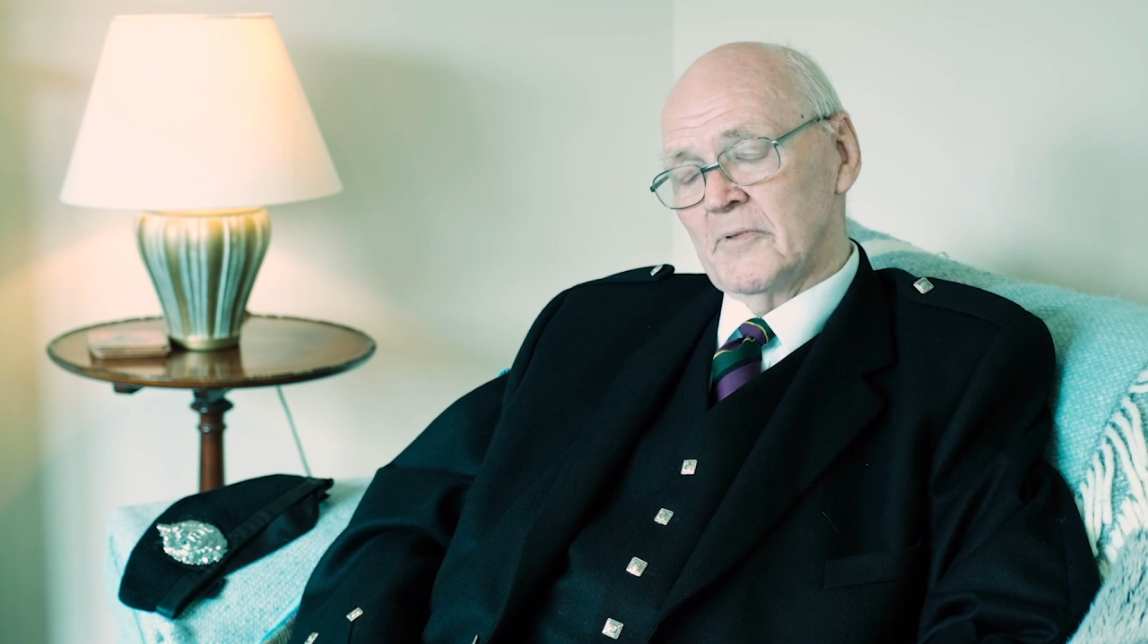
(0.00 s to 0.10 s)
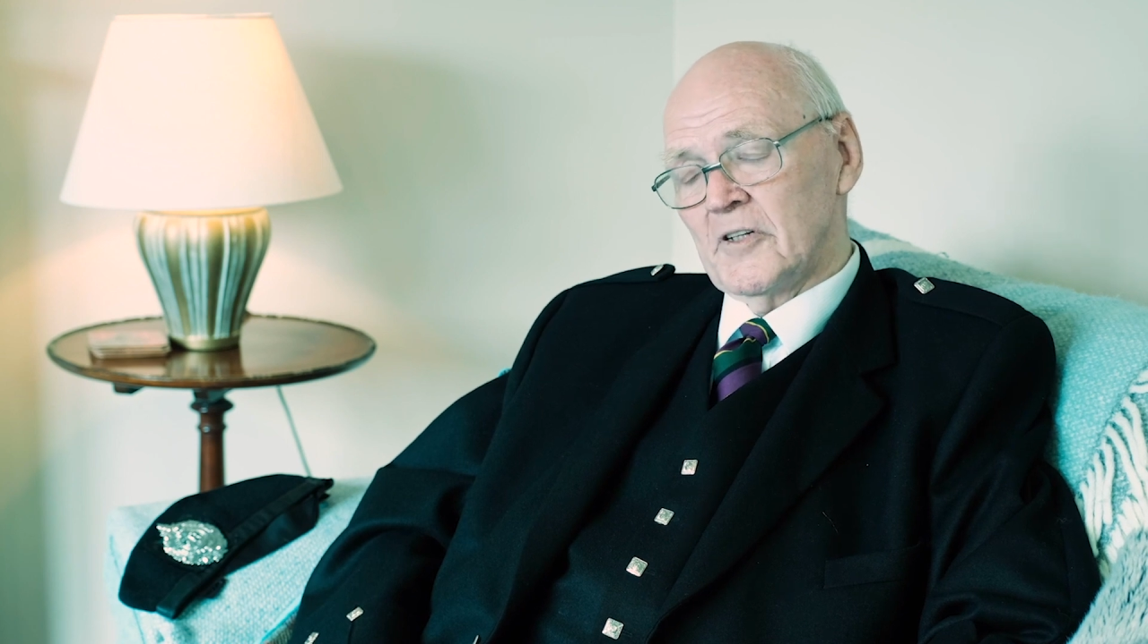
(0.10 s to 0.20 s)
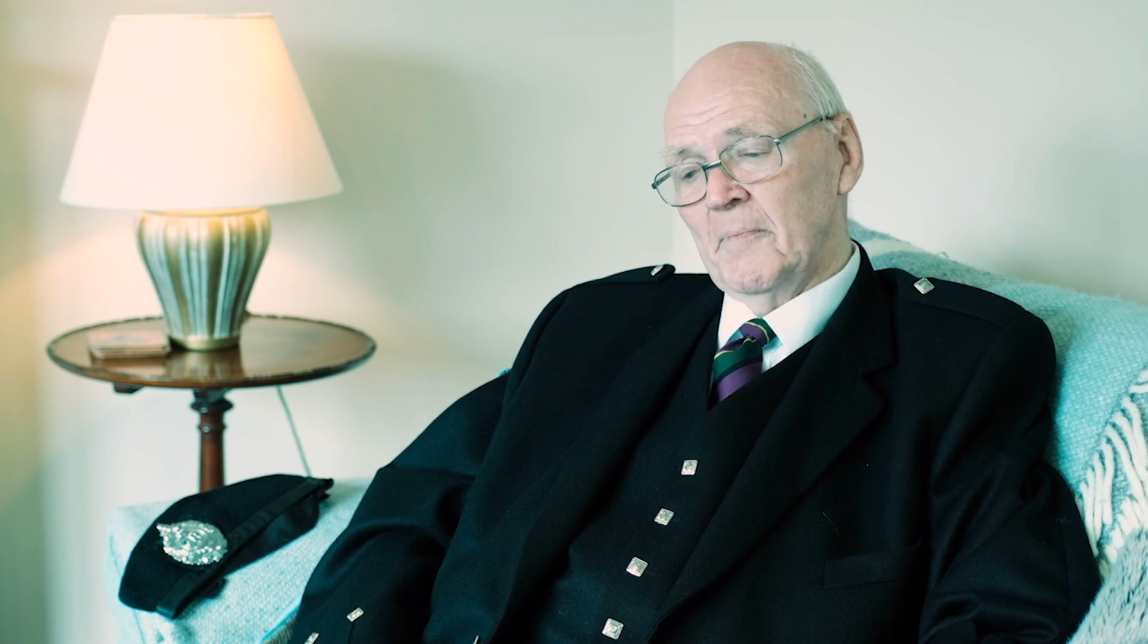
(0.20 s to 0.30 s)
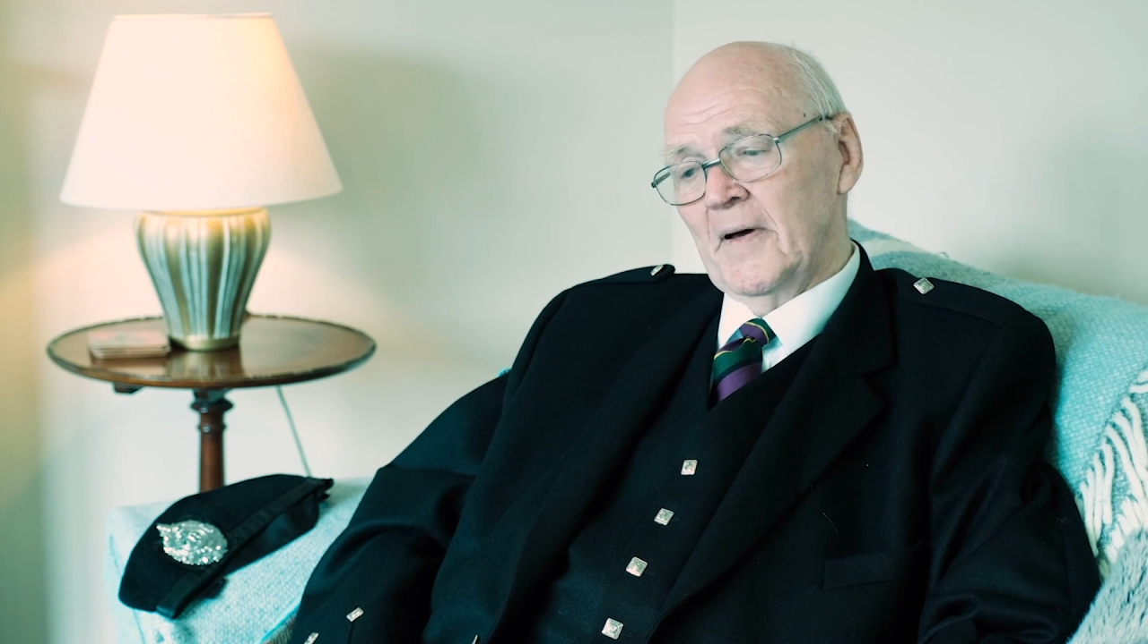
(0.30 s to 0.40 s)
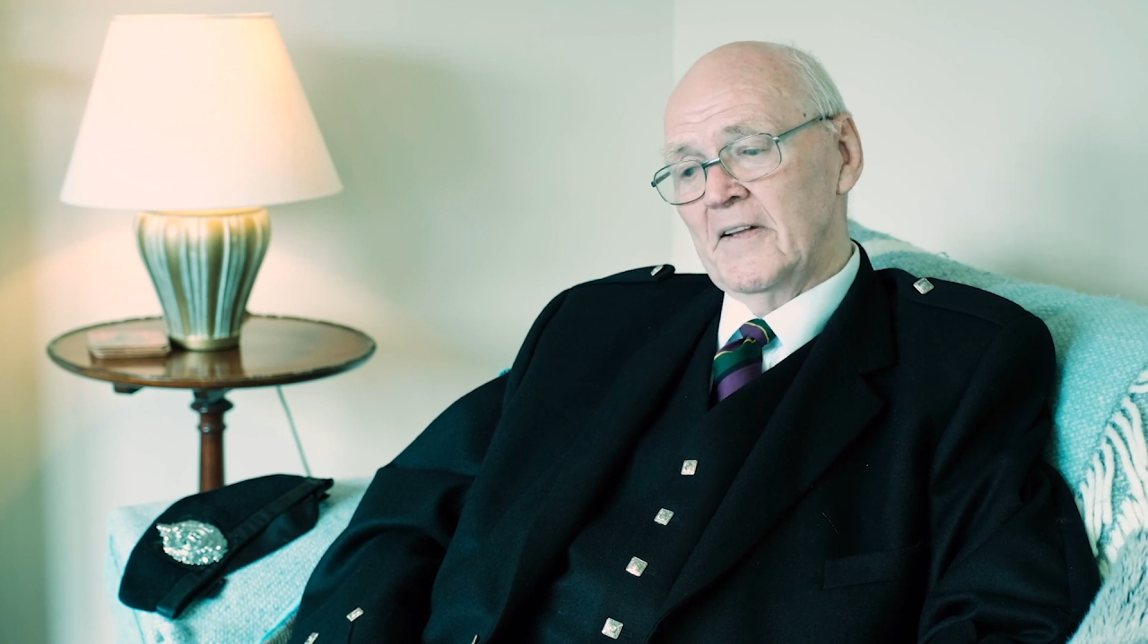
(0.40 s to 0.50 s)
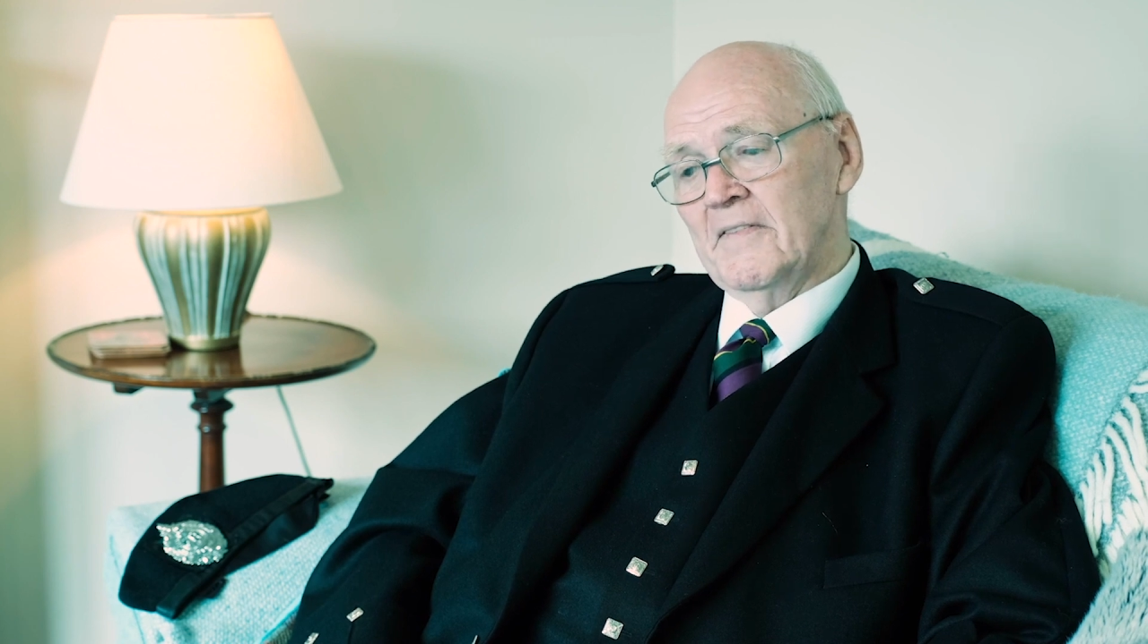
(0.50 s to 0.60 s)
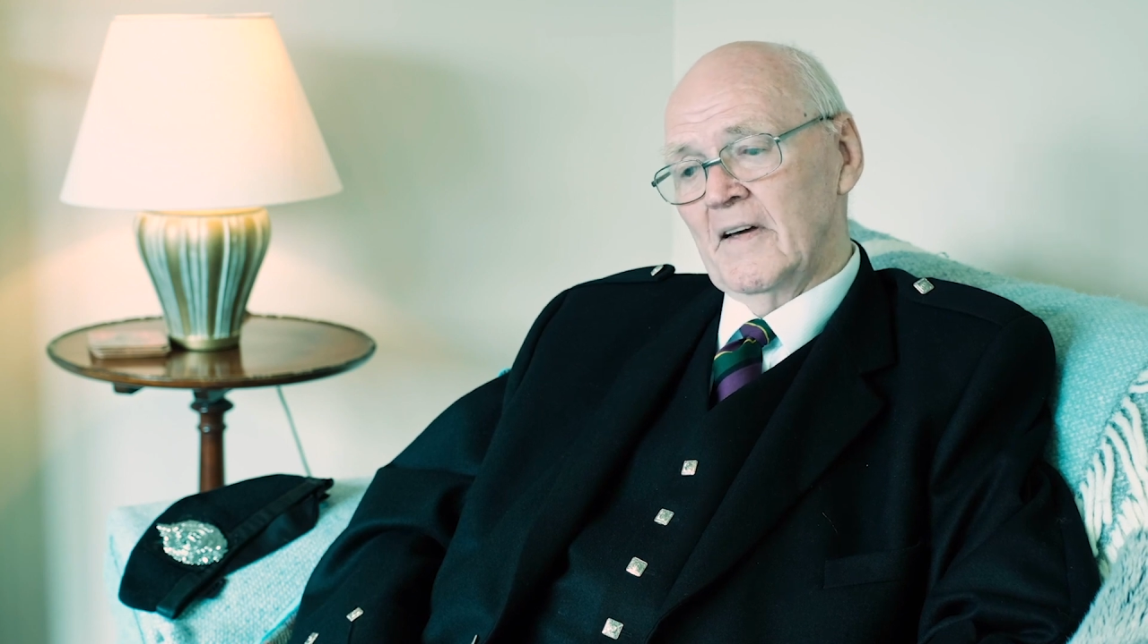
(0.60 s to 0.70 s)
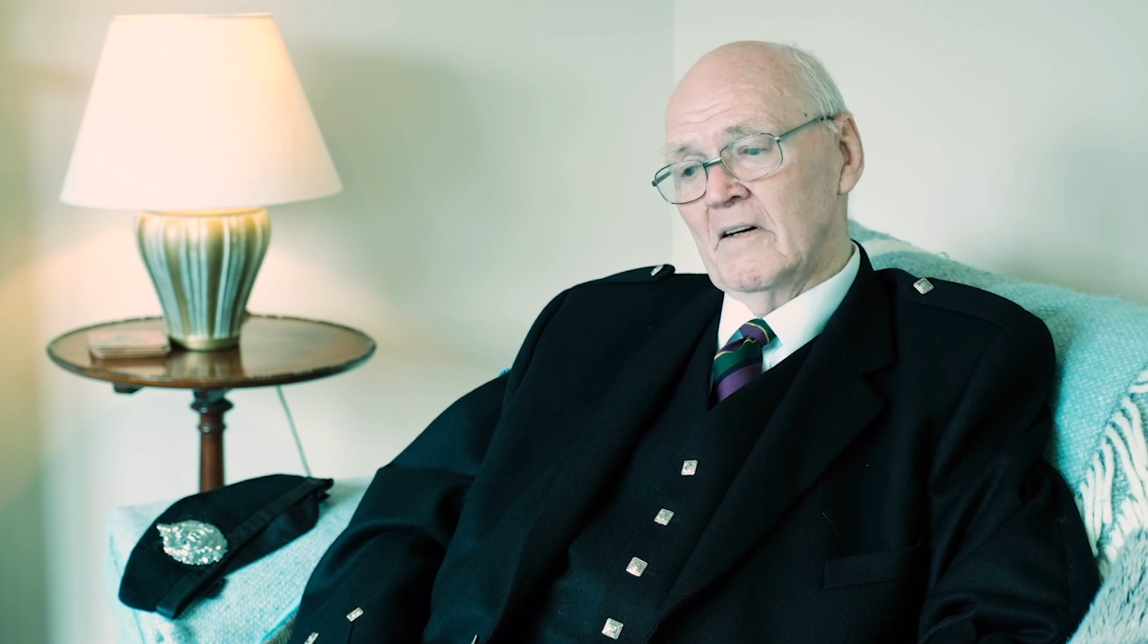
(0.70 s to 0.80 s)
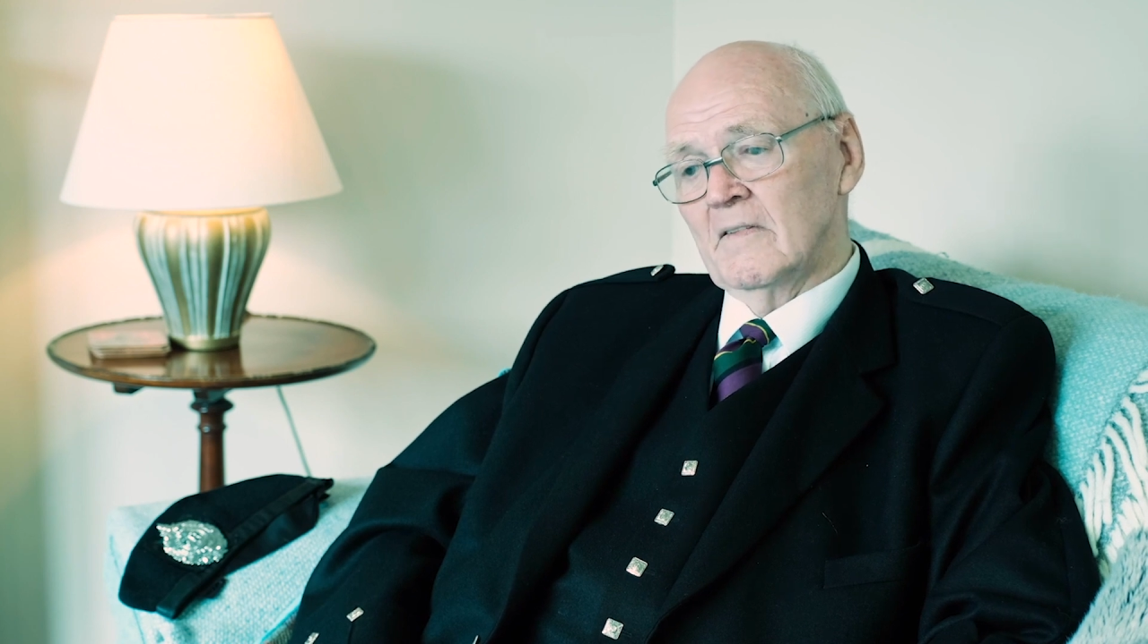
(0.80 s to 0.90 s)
was a painting